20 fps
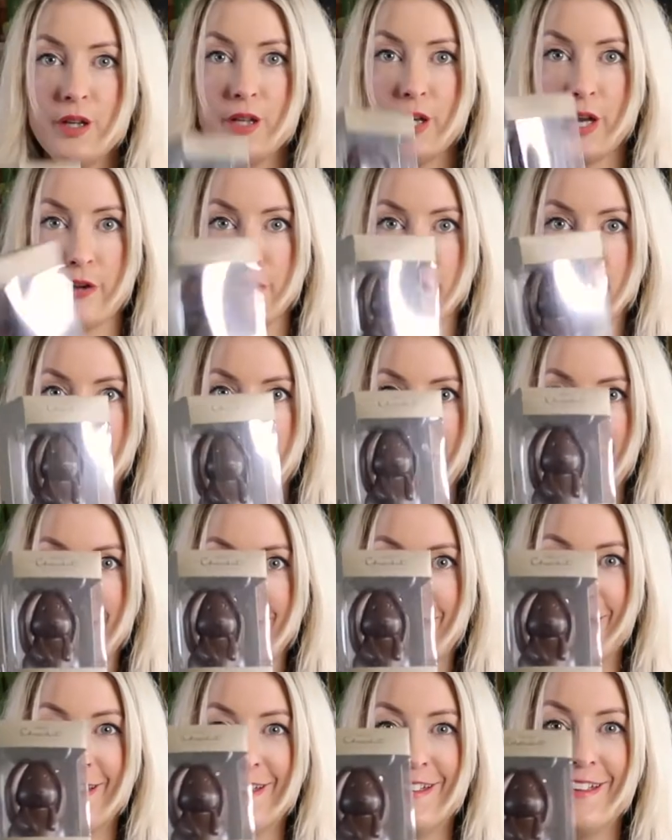You know,
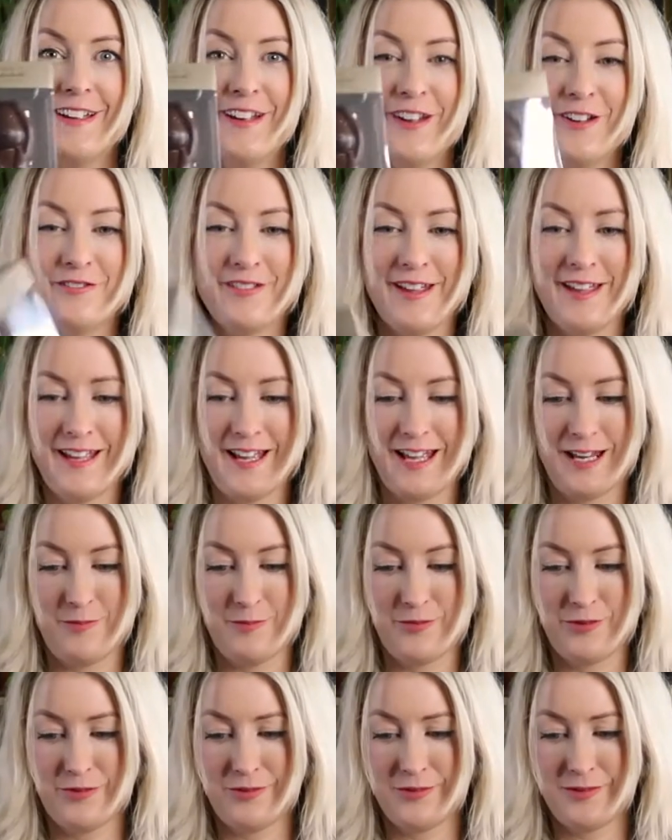fake
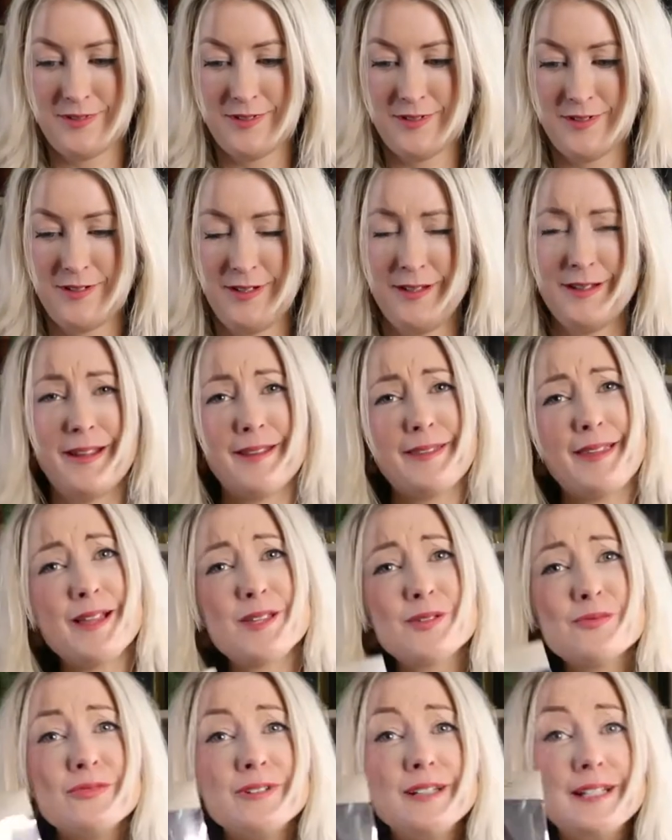animals.
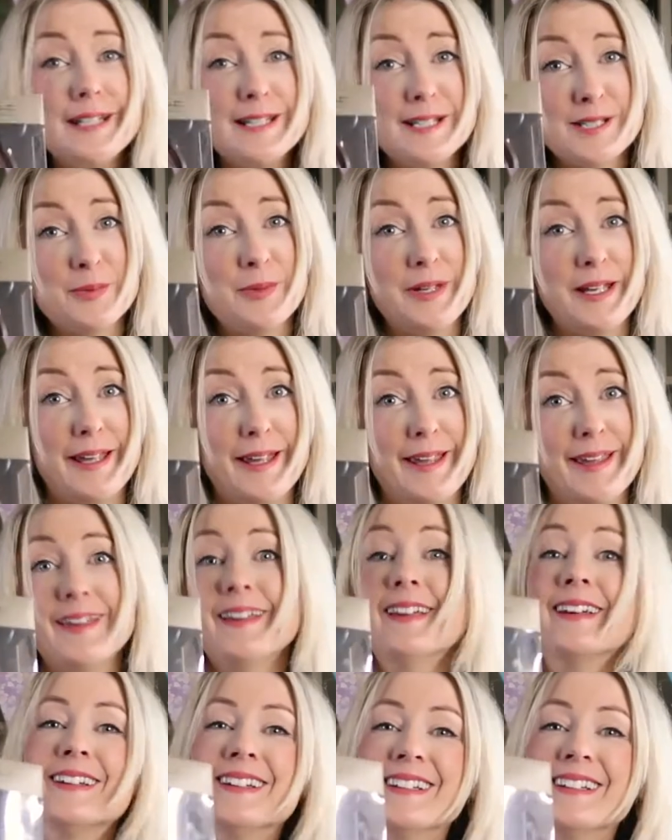That's really sweet.